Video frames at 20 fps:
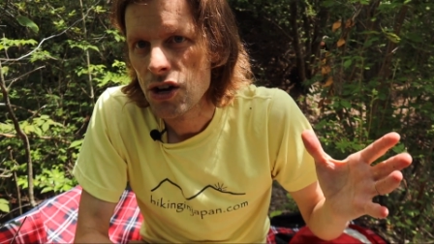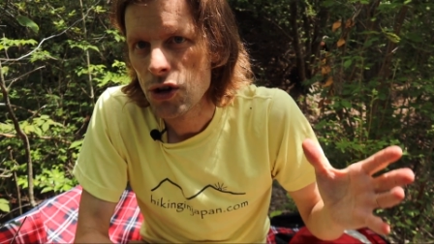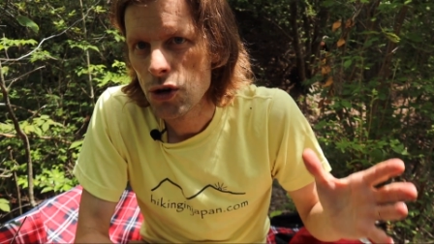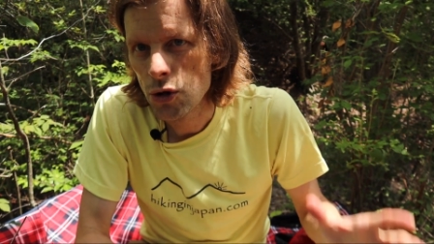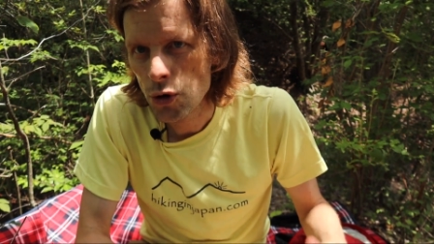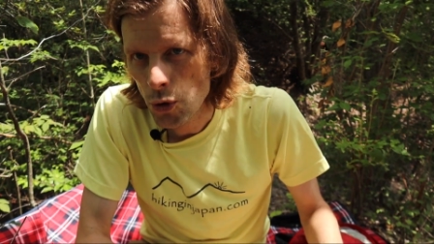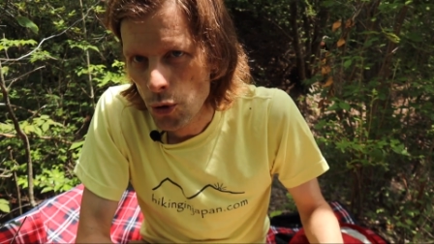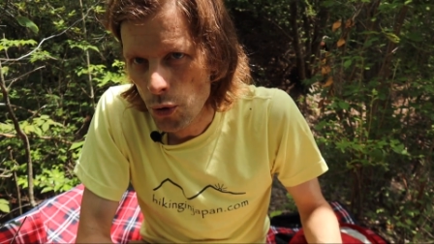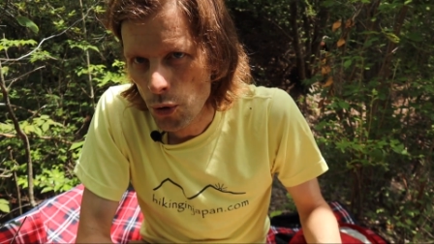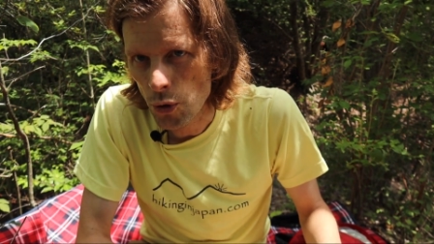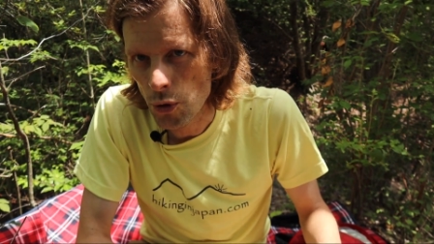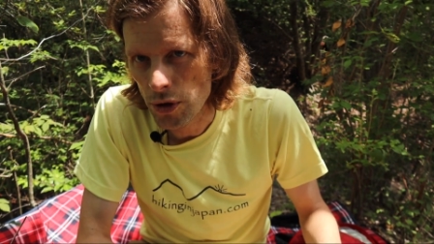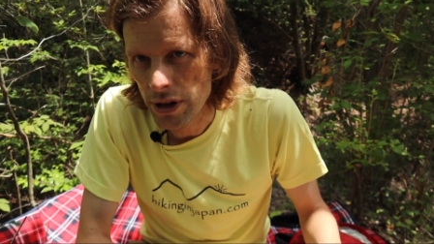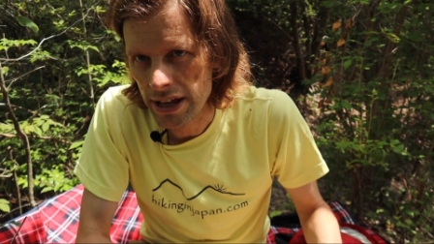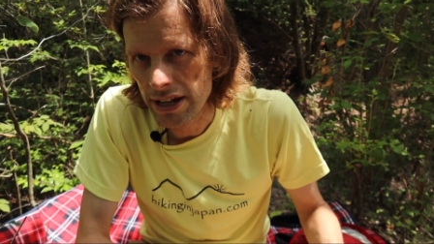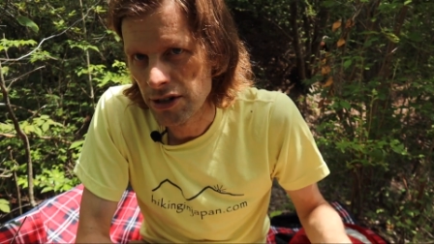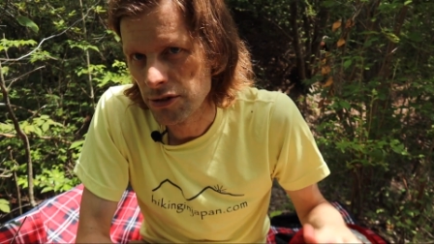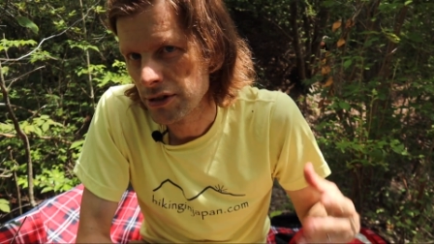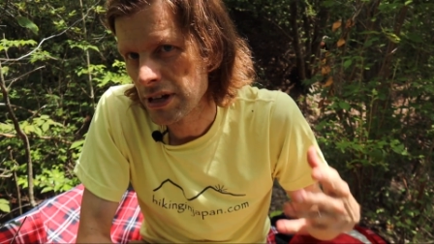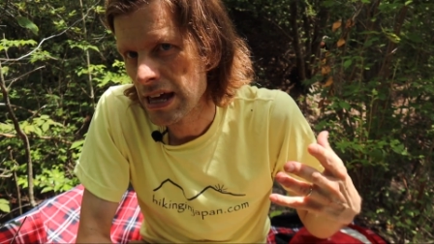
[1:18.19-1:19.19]
cool,
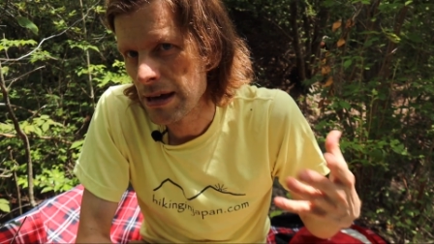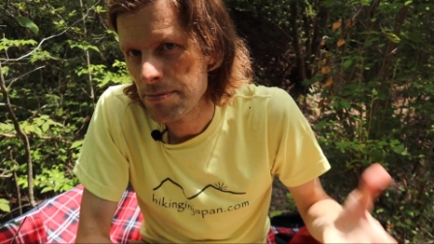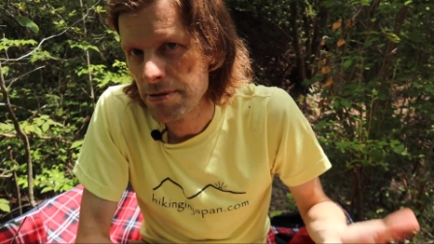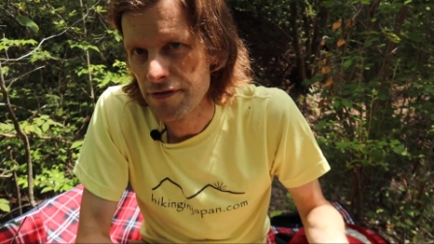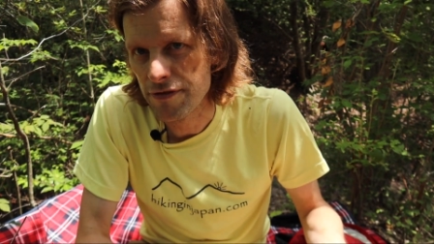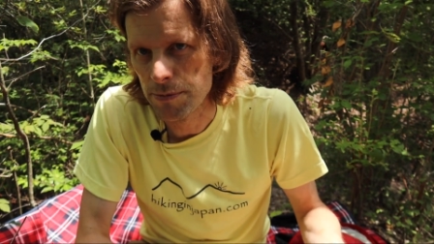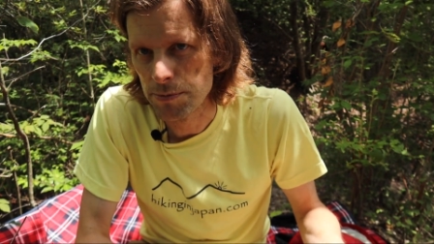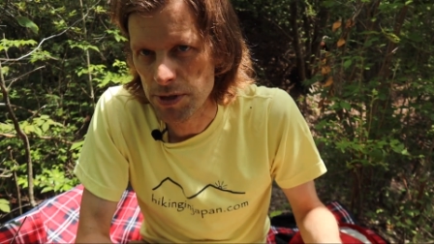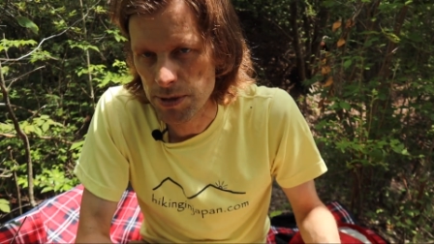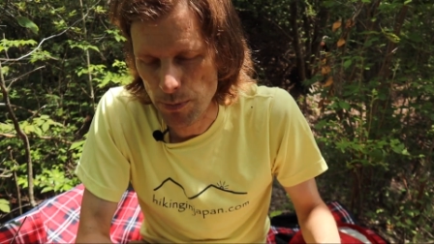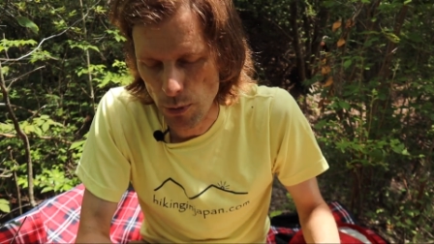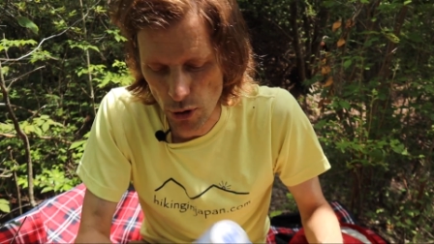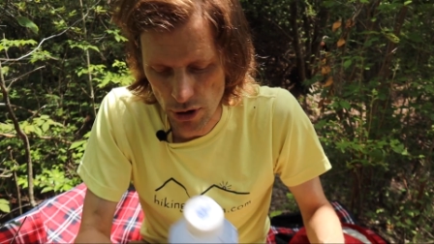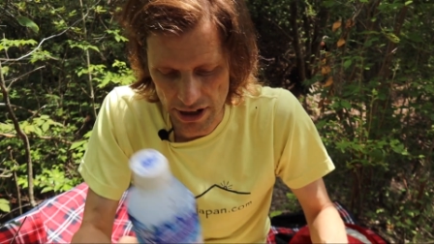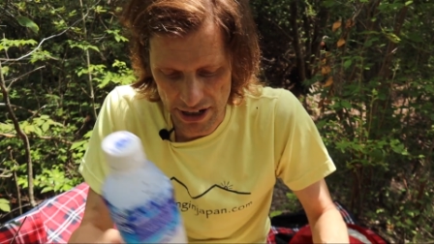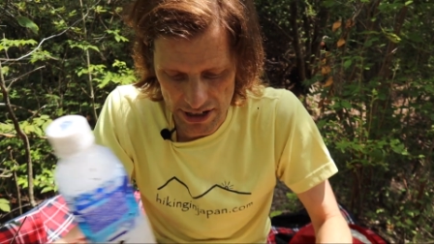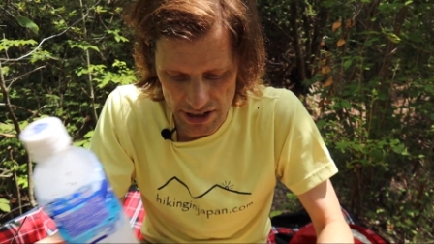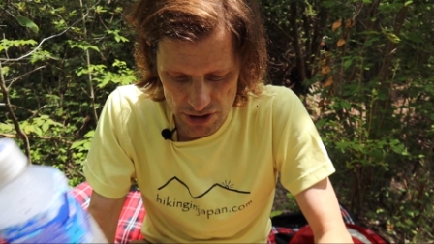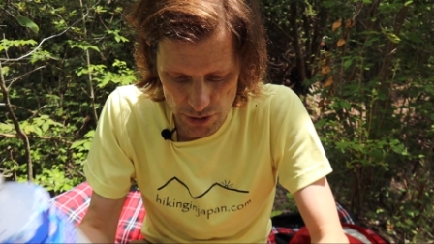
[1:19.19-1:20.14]
and it'll keep it from spoiling.